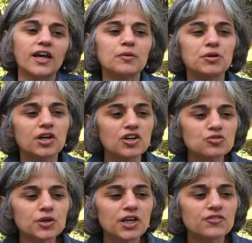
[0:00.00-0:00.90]
And because
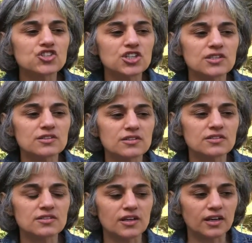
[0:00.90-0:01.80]
we have
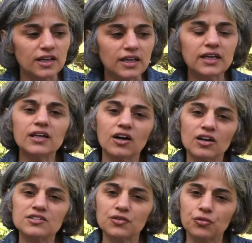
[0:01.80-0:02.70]
Jesus in
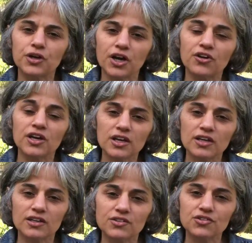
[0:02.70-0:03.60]
us, if we are
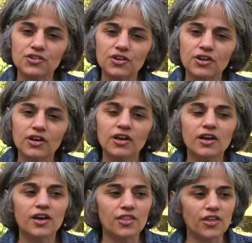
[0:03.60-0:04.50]
his,
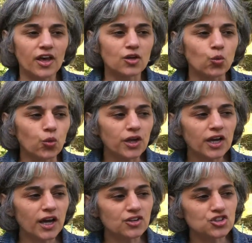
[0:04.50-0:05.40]
then we
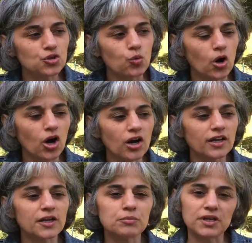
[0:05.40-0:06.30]
are to walk
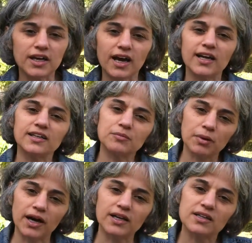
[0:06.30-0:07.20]
and be guided
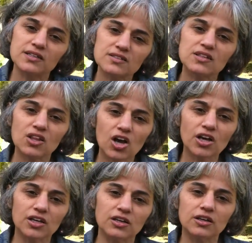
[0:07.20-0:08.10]
by his
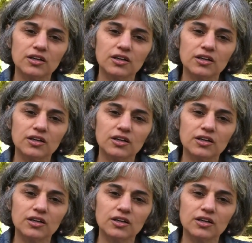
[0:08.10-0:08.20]
light.